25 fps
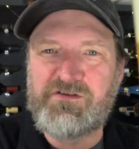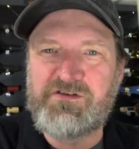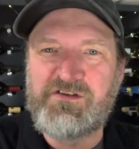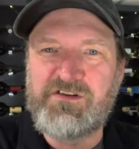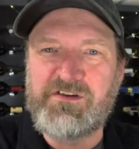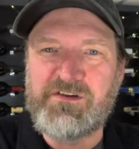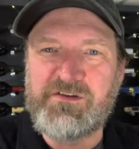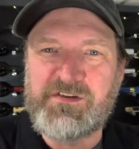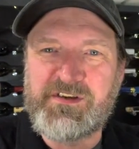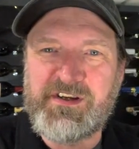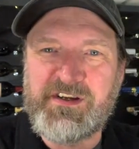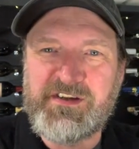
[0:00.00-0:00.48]

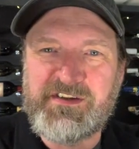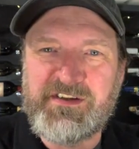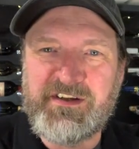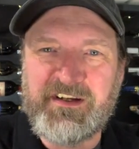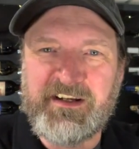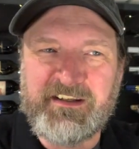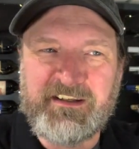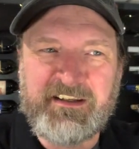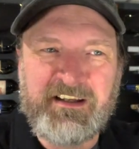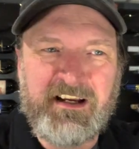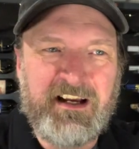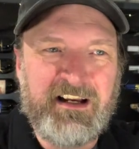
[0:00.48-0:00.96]
juice, isn't
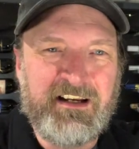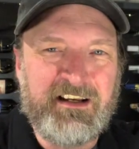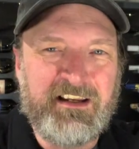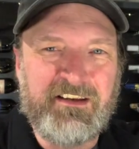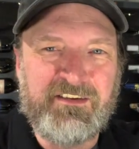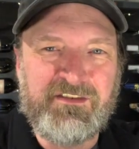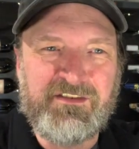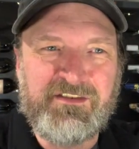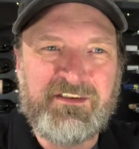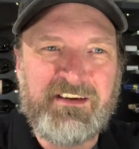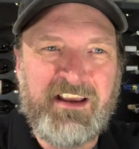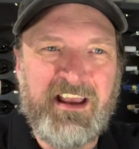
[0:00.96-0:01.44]
it? That
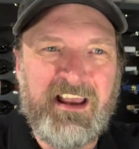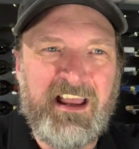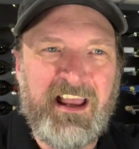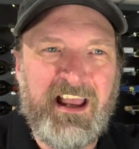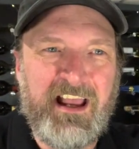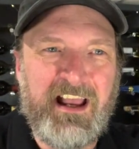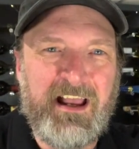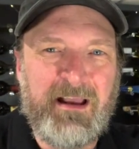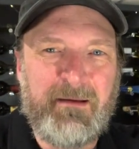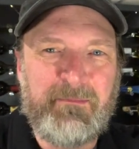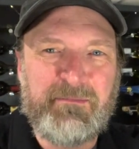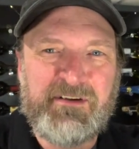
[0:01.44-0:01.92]
is
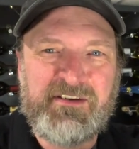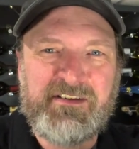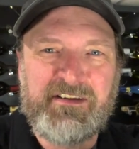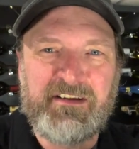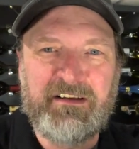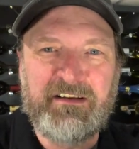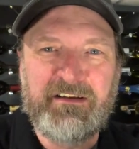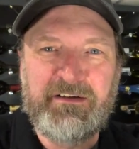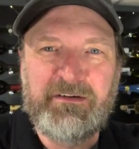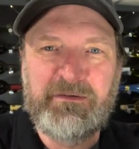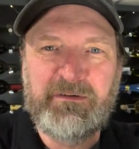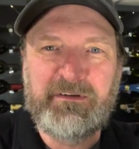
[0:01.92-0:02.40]

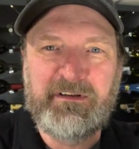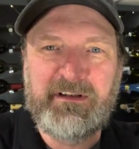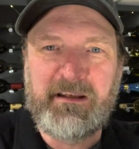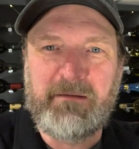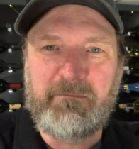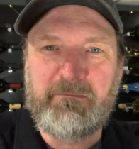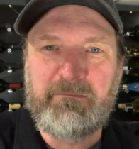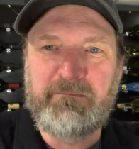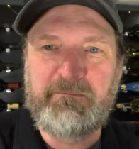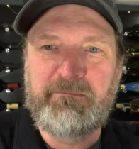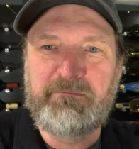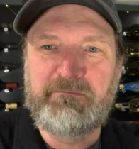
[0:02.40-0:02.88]

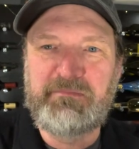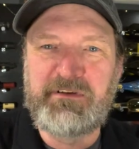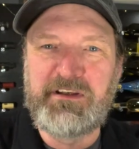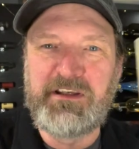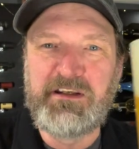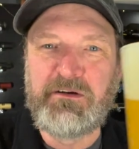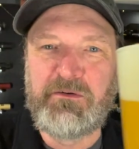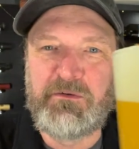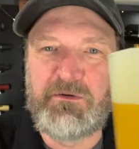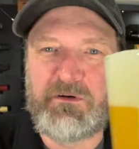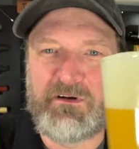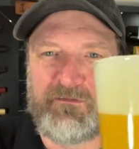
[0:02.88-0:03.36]
absolutely
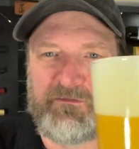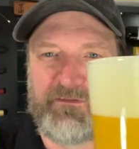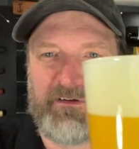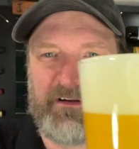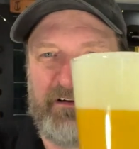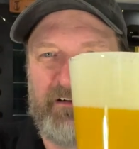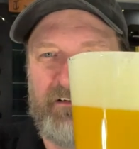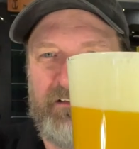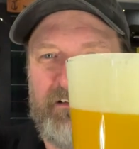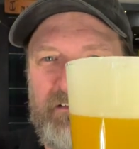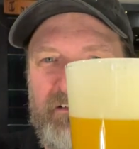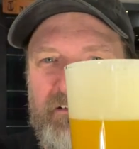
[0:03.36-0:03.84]

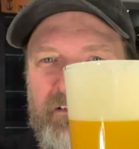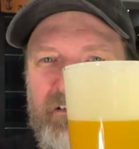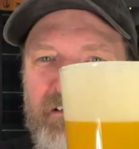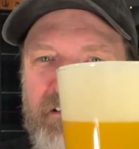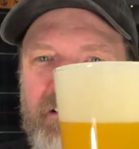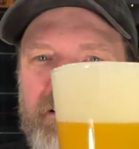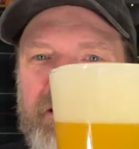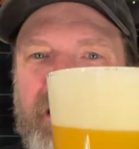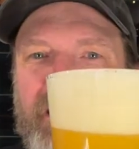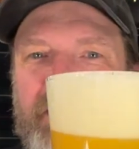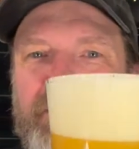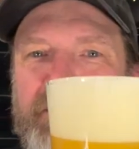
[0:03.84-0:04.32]
beautiful.
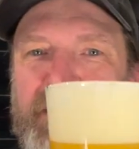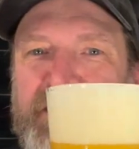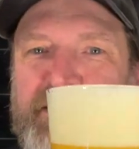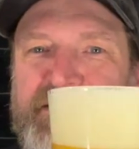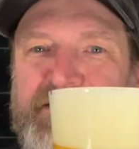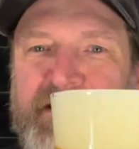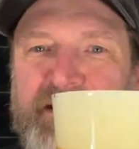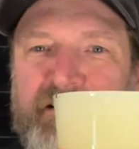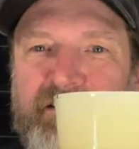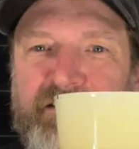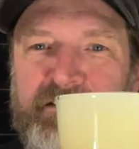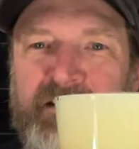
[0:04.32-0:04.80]
Look how
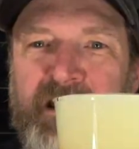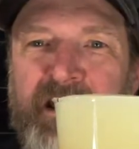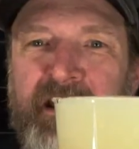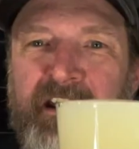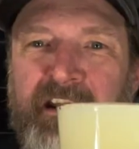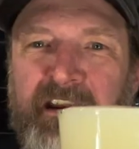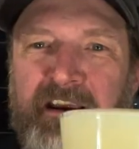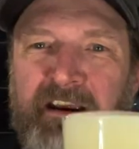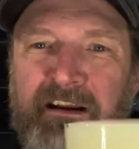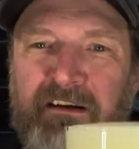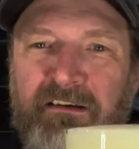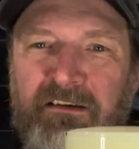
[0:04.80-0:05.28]
nice that looks.
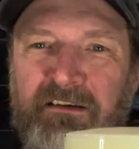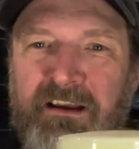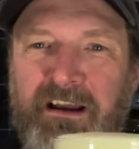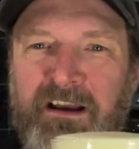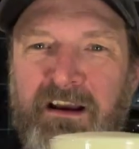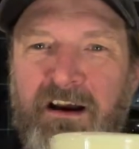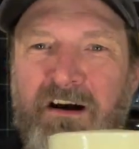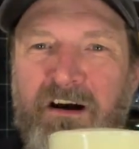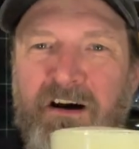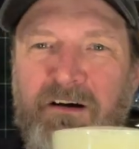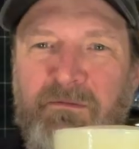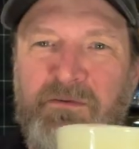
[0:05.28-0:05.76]
It
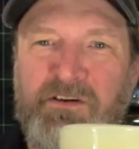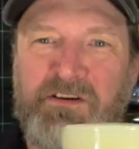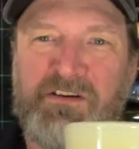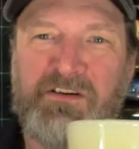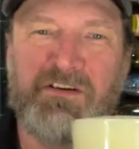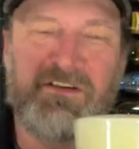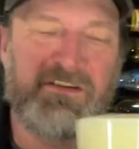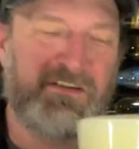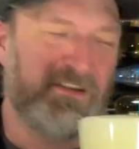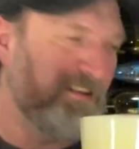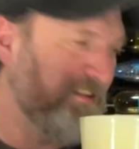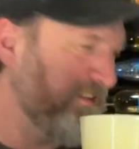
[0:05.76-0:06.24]
almost
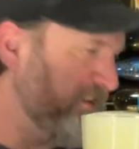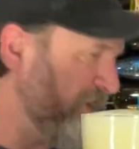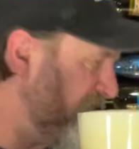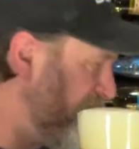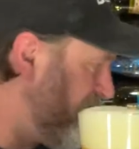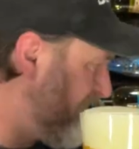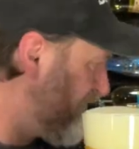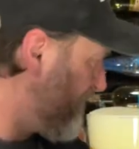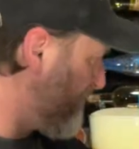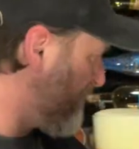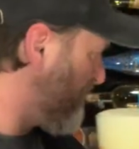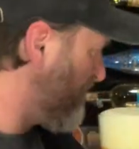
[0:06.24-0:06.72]
looks as
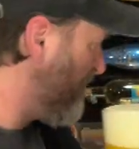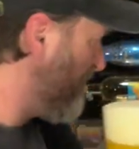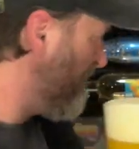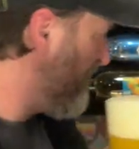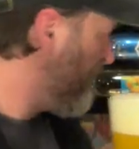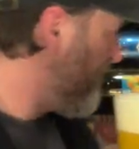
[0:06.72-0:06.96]
nice as